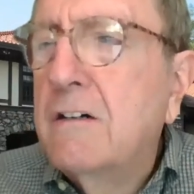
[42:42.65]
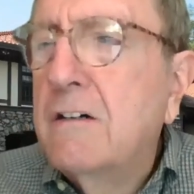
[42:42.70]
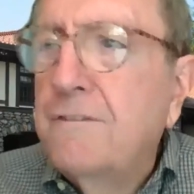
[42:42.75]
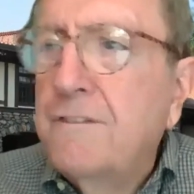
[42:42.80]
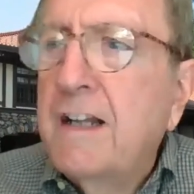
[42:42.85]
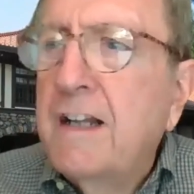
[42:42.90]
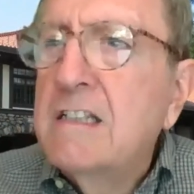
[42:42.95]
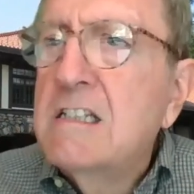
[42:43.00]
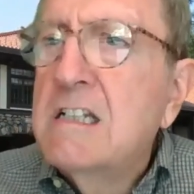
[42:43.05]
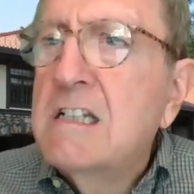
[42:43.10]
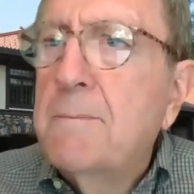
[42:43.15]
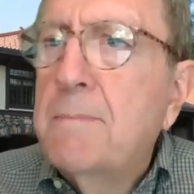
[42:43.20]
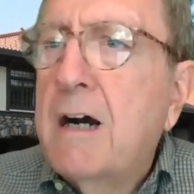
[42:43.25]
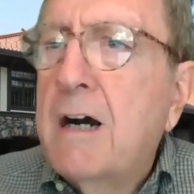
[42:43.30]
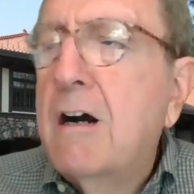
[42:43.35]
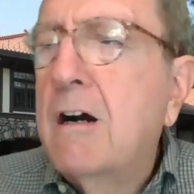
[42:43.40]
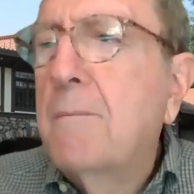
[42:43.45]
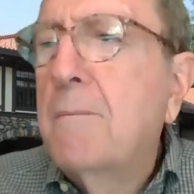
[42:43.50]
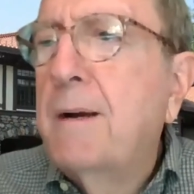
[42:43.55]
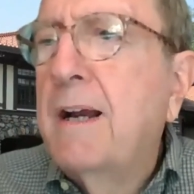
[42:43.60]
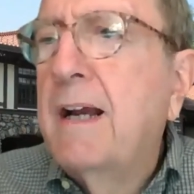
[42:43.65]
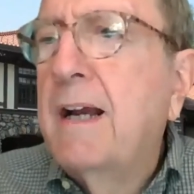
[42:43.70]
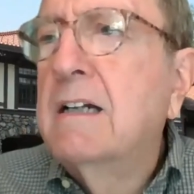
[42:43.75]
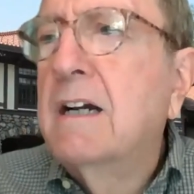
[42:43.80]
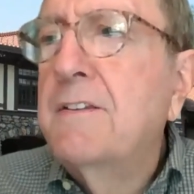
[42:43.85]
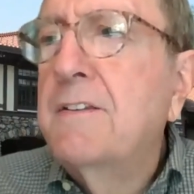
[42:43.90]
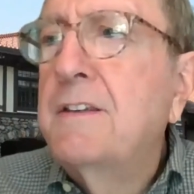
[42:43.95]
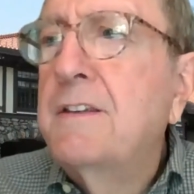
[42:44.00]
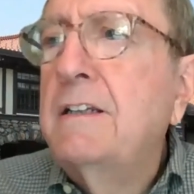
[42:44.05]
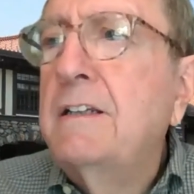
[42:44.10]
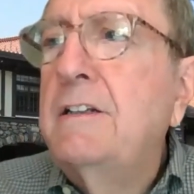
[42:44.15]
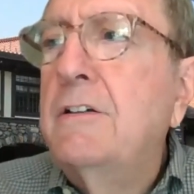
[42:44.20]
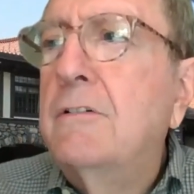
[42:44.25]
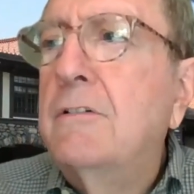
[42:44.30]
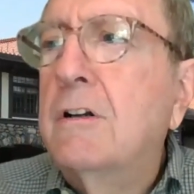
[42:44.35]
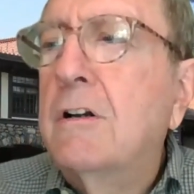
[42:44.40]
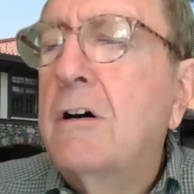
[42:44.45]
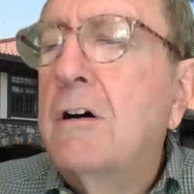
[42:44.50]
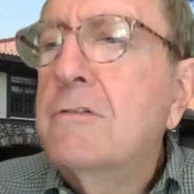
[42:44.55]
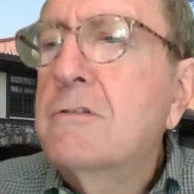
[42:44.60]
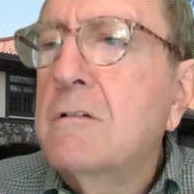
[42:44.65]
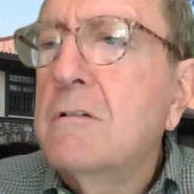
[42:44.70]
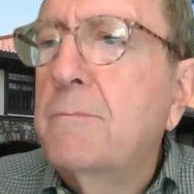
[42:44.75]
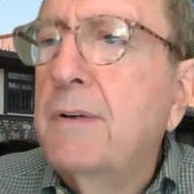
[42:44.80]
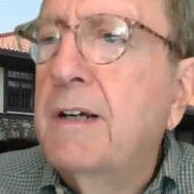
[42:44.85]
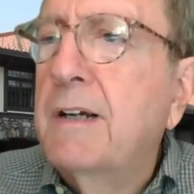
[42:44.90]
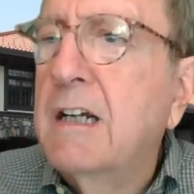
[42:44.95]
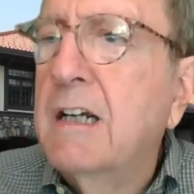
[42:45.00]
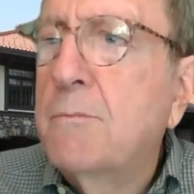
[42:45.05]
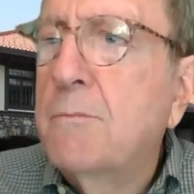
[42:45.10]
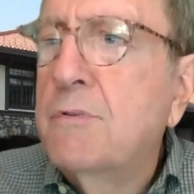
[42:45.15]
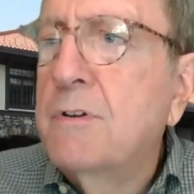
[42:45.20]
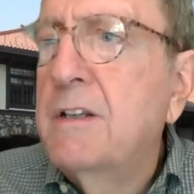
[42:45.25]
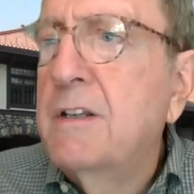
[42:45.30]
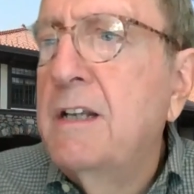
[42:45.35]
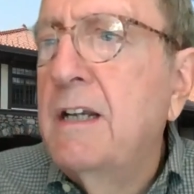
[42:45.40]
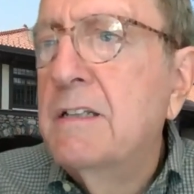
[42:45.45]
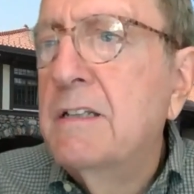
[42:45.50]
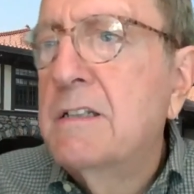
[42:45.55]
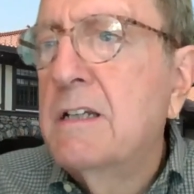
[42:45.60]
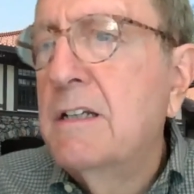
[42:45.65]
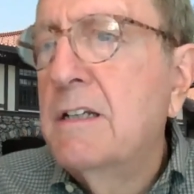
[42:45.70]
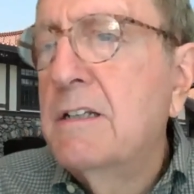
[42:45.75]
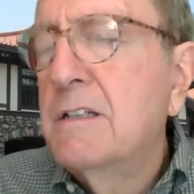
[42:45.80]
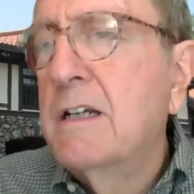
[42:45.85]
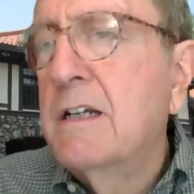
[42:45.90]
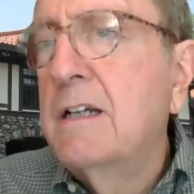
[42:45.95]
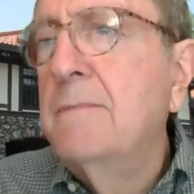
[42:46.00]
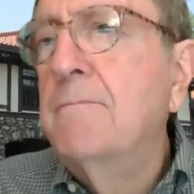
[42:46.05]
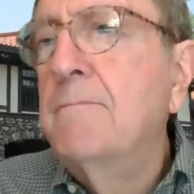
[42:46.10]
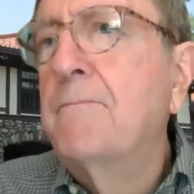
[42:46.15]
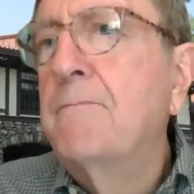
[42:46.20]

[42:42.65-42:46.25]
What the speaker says: fancy power pack, I think you could also pick up with DCC.